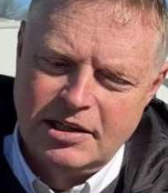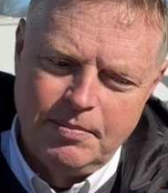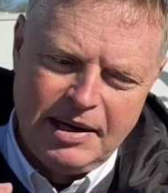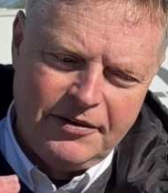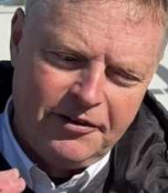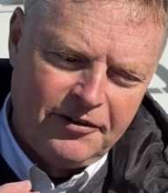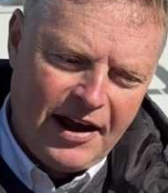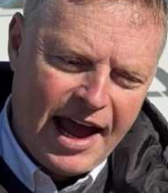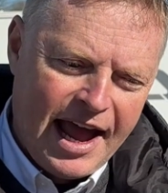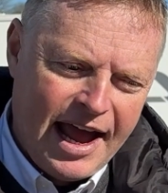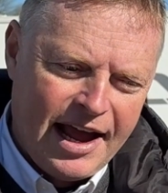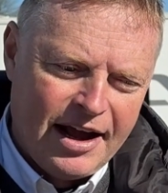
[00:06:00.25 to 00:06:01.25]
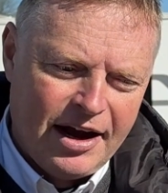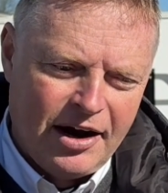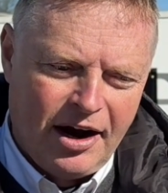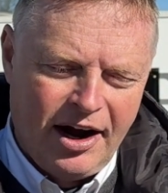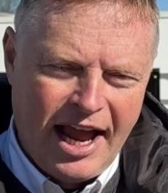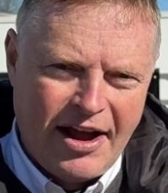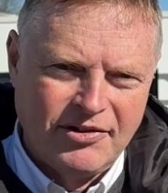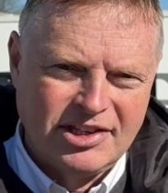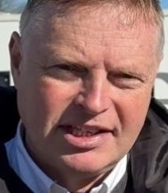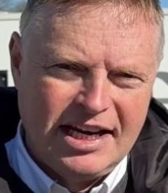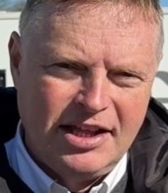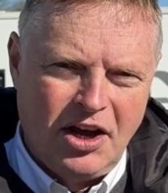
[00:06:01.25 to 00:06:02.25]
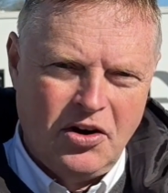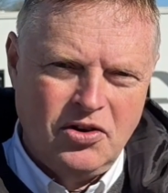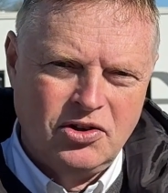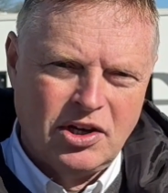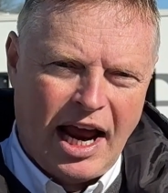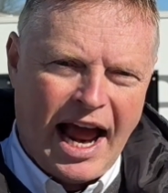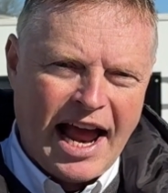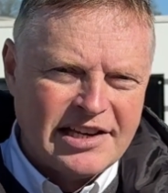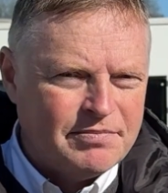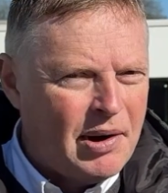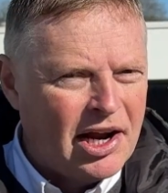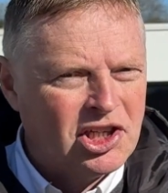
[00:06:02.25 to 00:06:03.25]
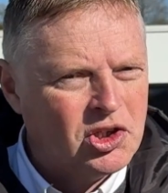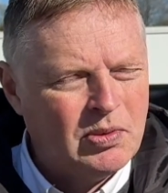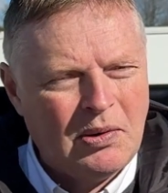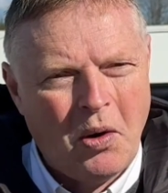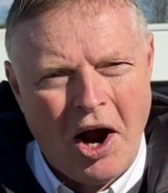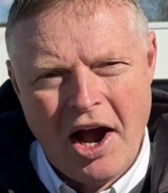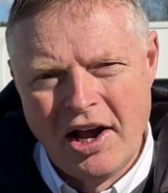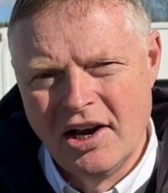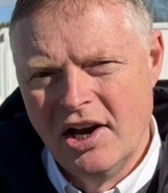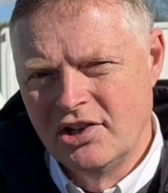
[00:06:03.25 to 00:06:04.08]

to be fair, I haven't seen those as much as we were,